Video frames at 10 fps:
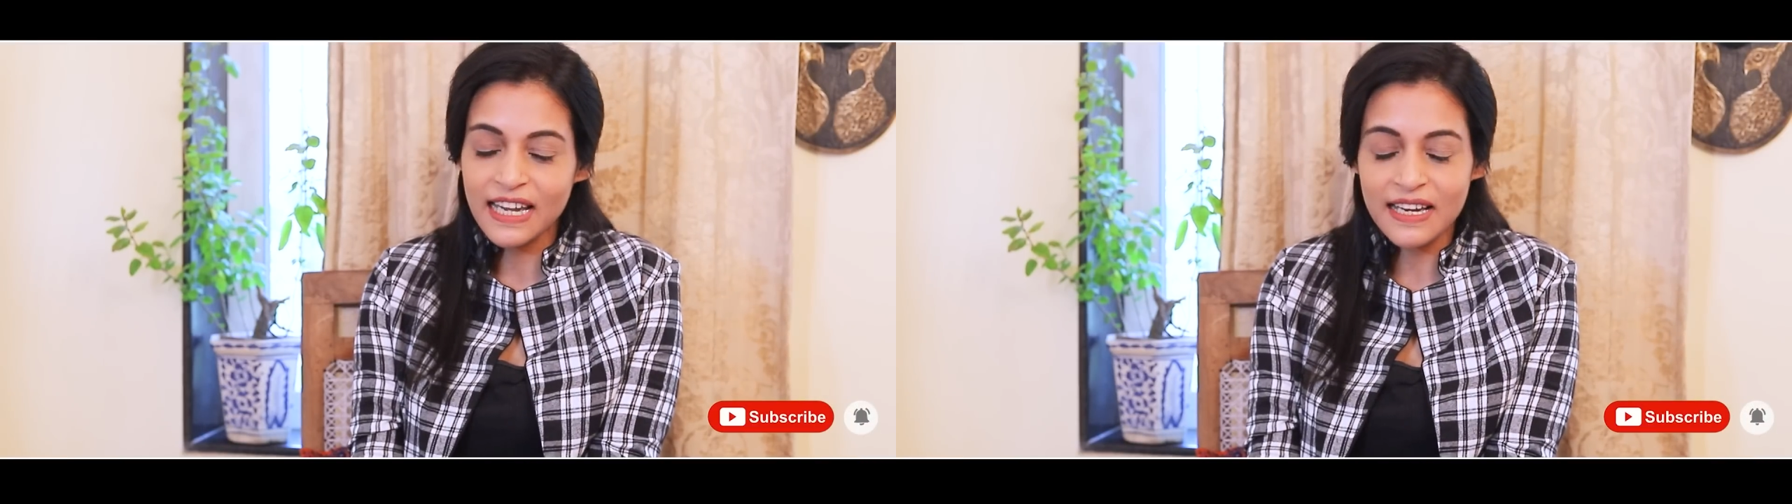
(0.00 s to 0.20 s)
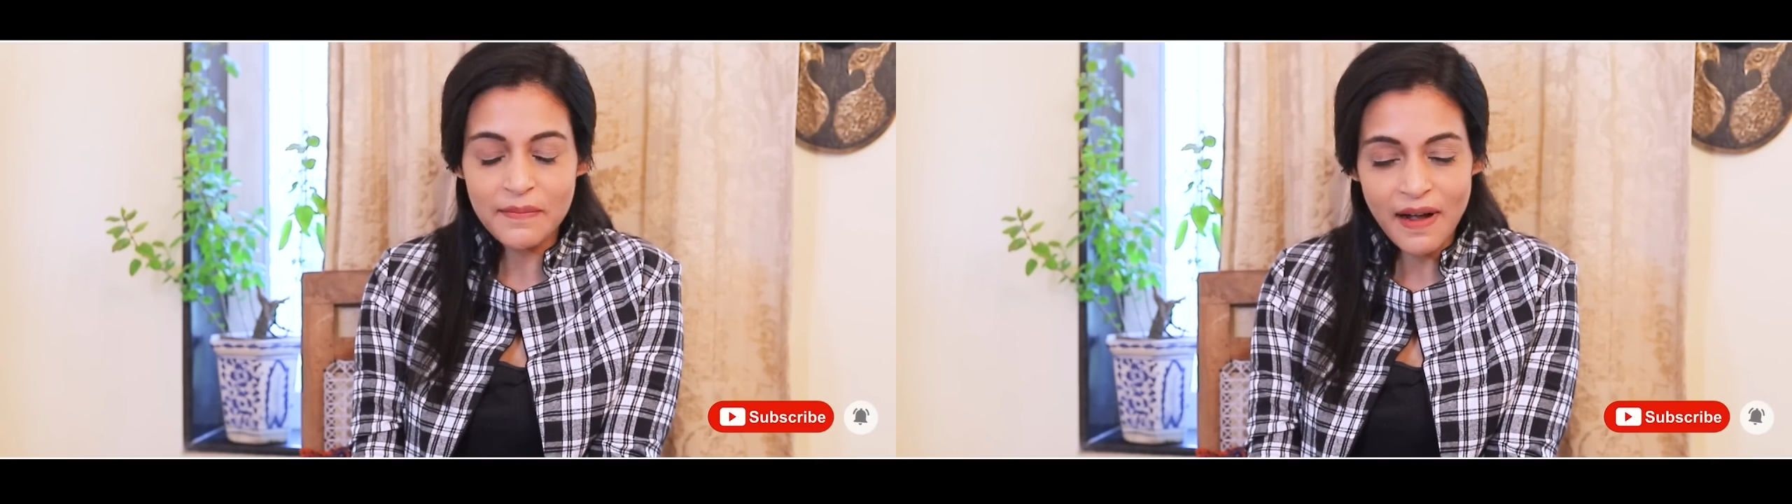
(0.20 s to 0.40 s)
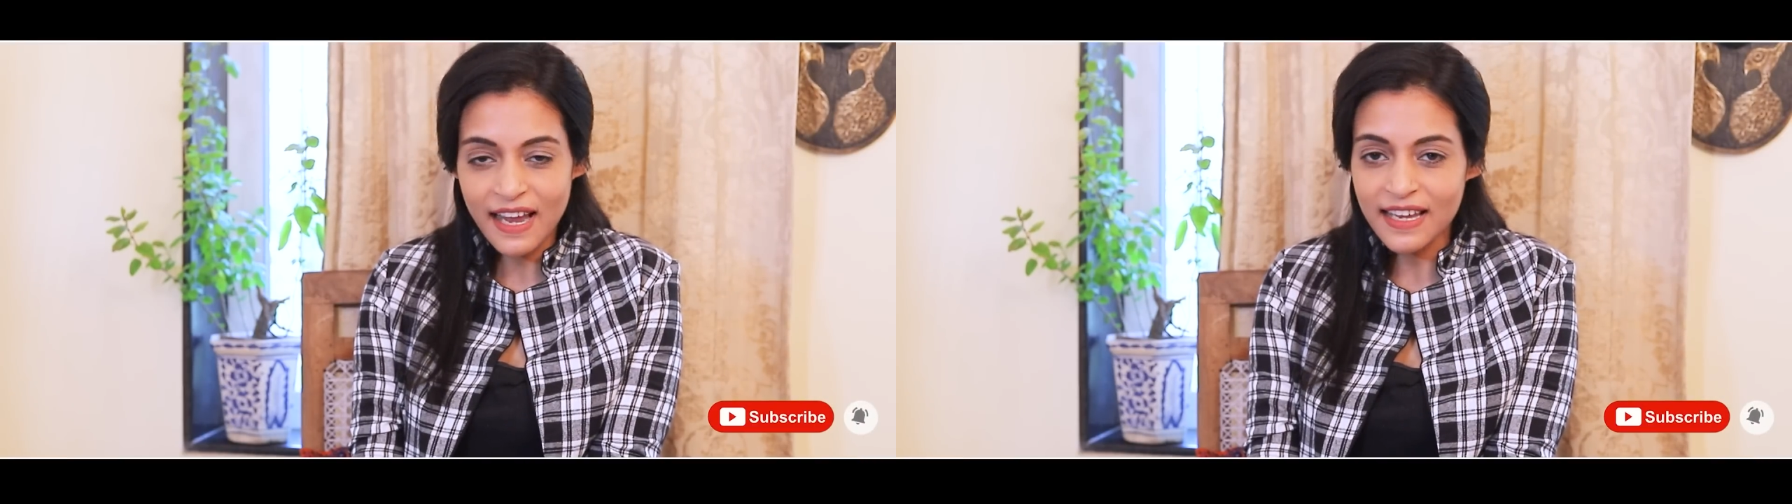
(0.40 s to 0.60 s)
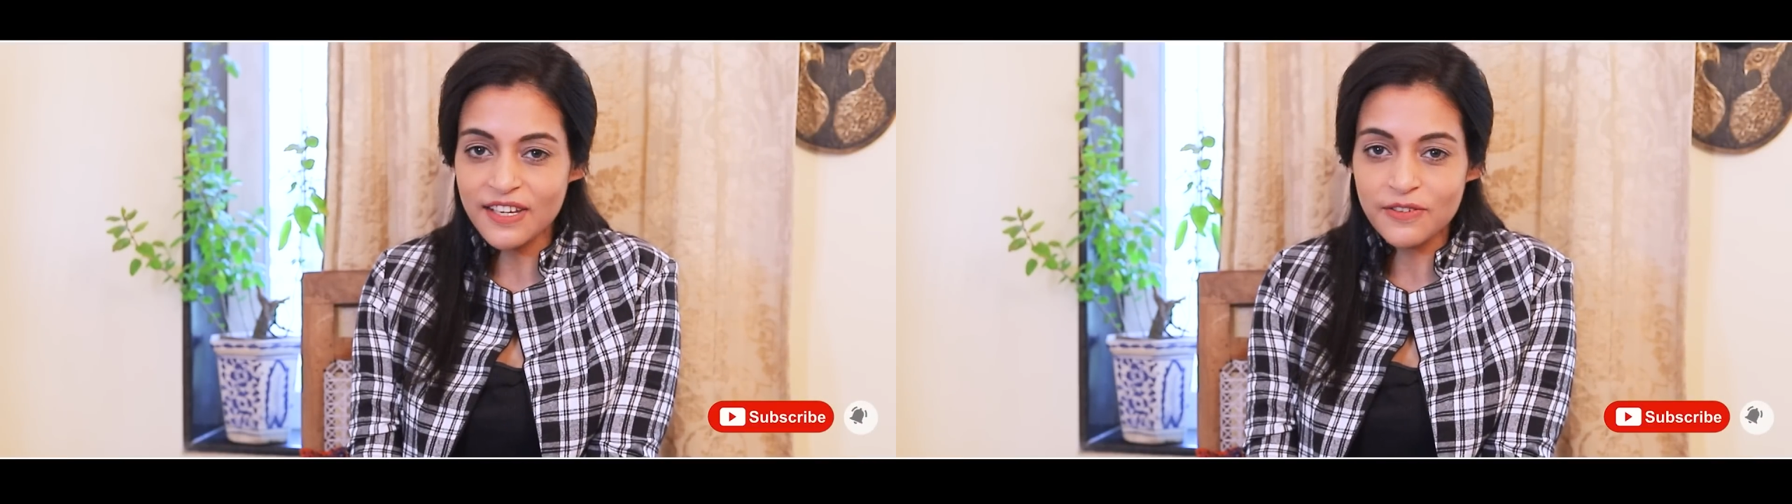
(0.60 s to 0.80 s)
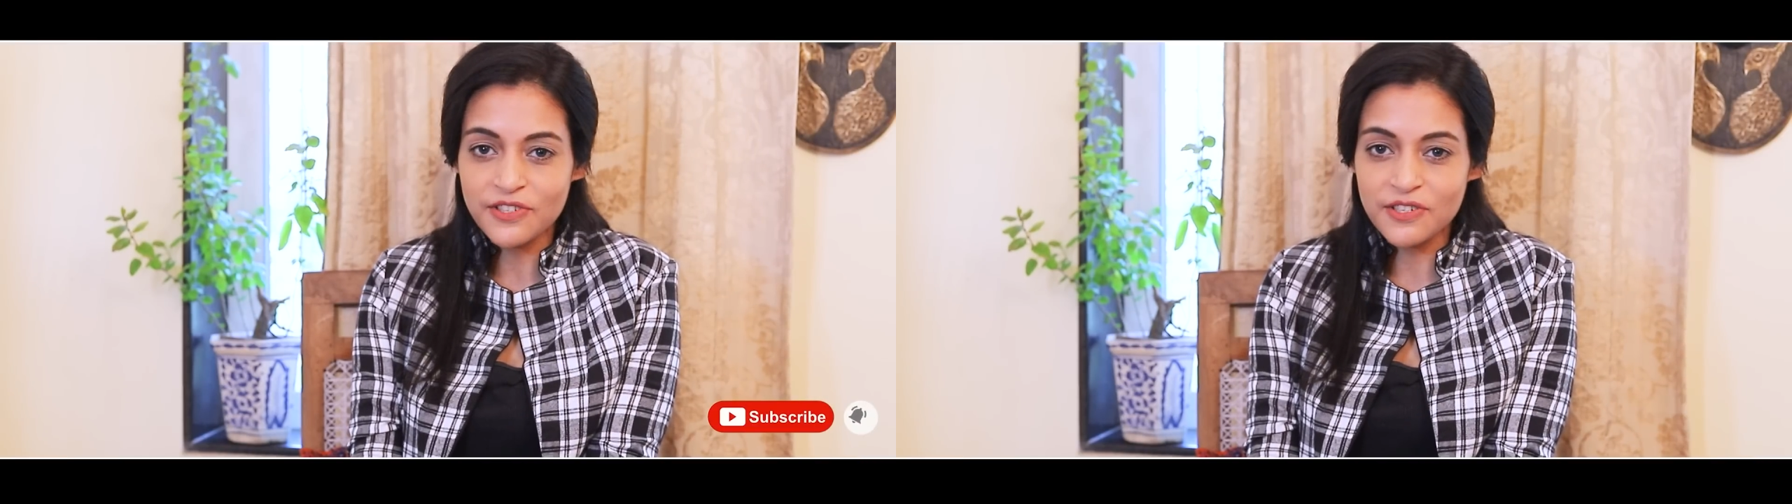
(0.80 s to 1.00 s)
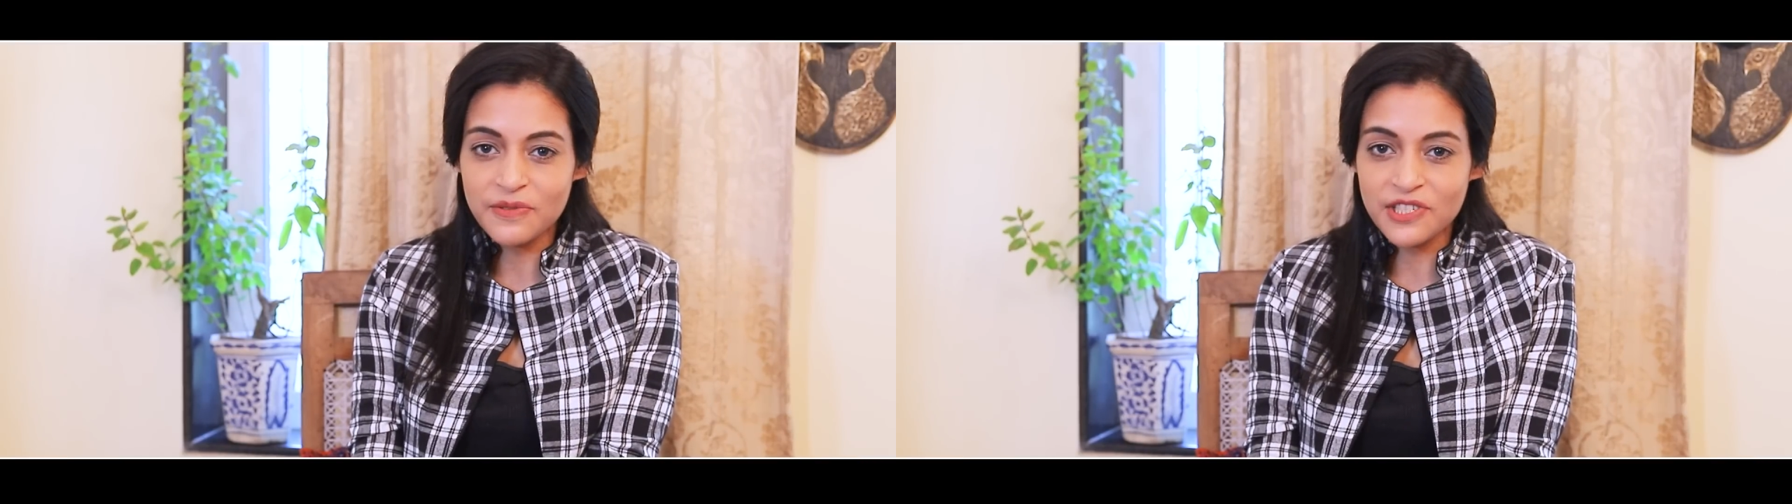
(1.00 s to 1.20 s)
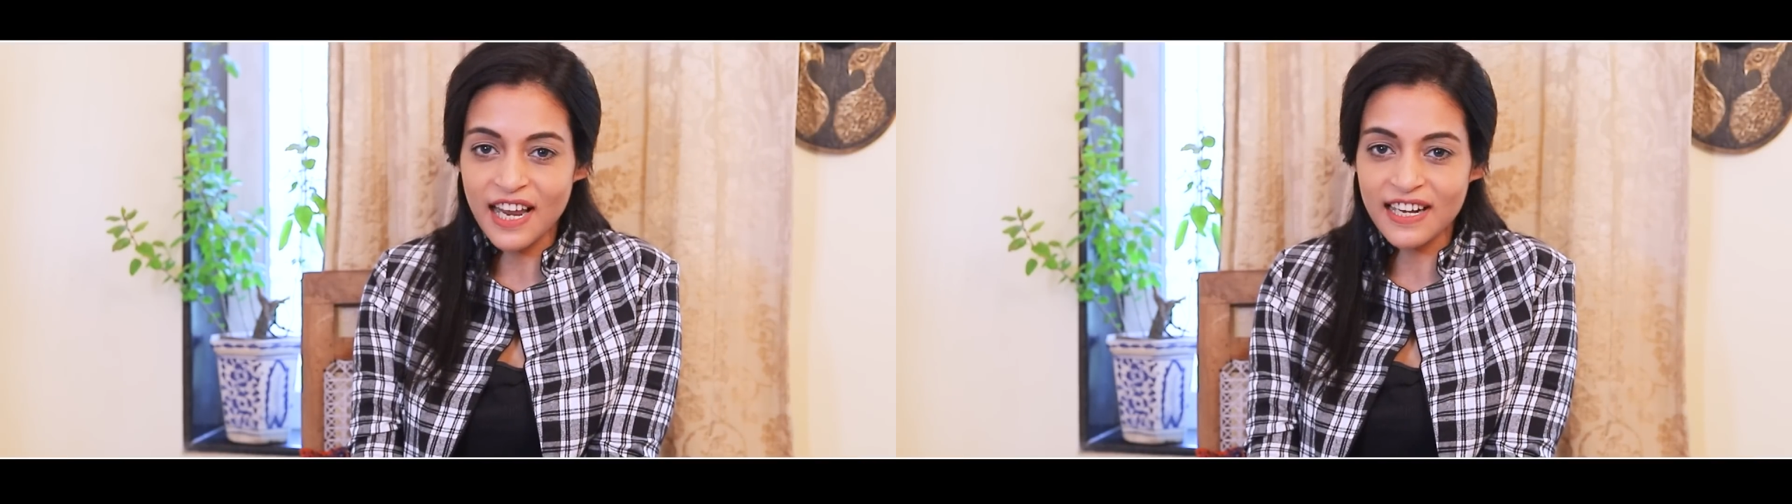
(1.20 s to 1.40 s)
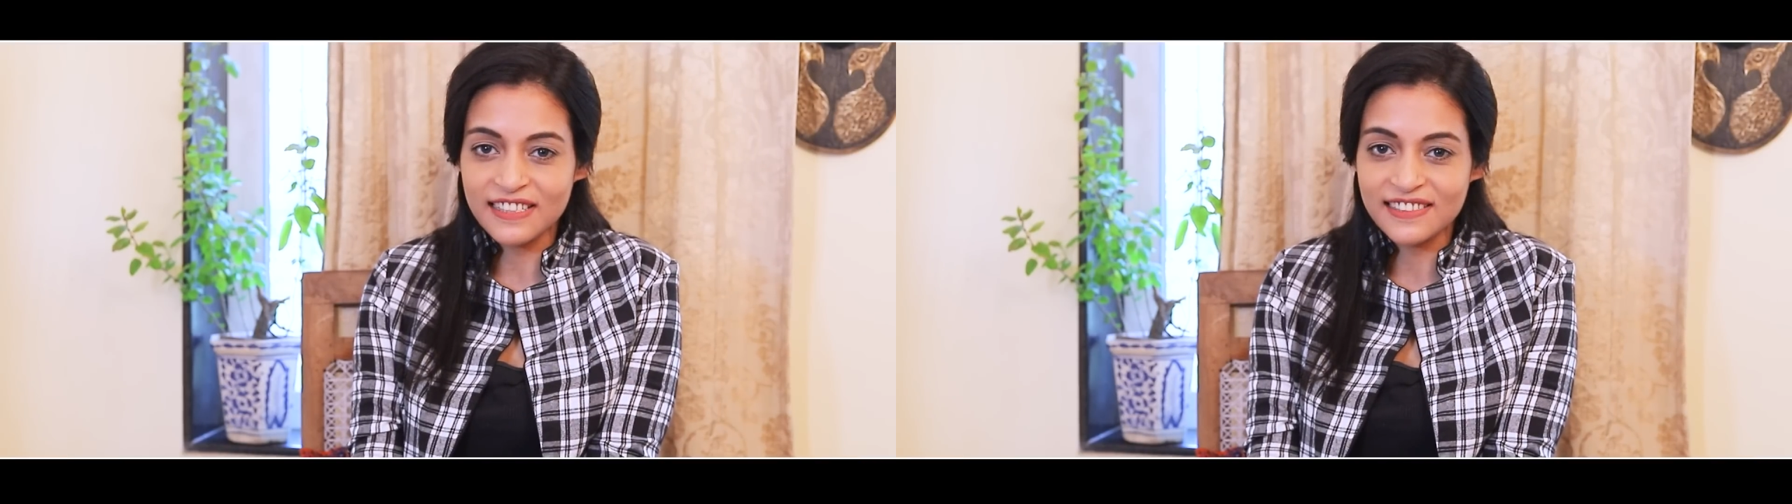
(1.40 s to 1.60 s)
in my YouTube
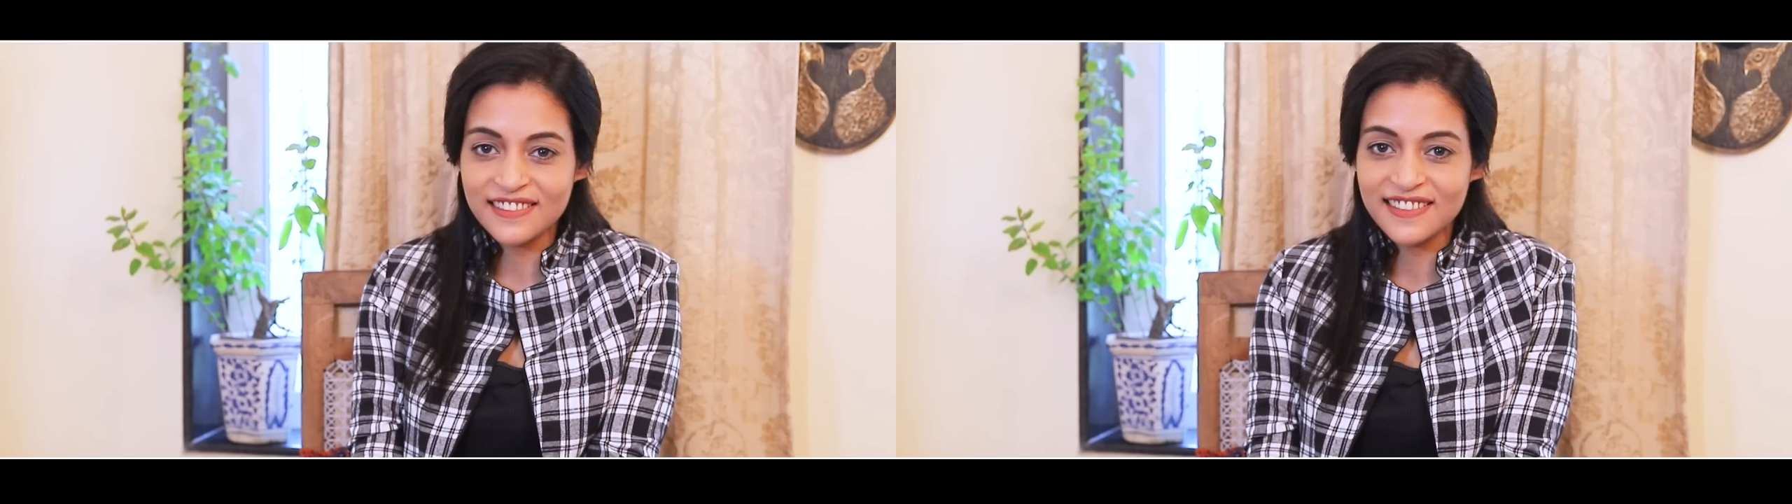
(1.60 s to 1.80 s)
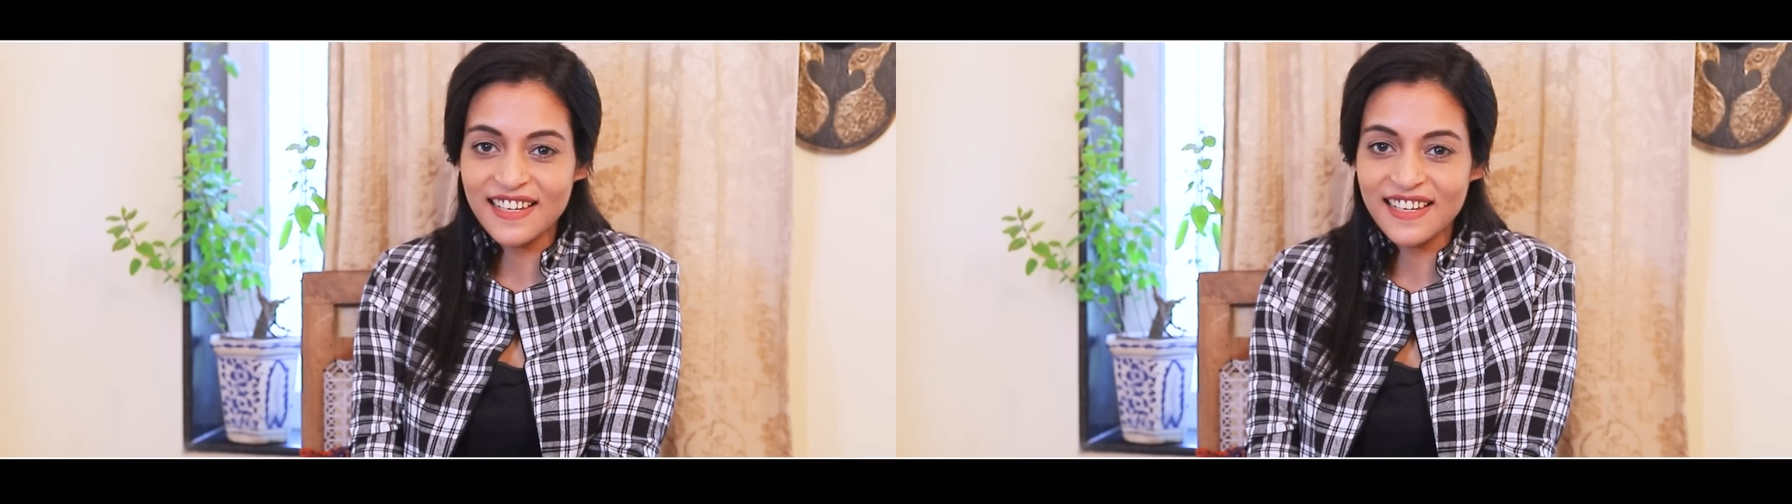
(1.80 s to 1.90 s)
channel.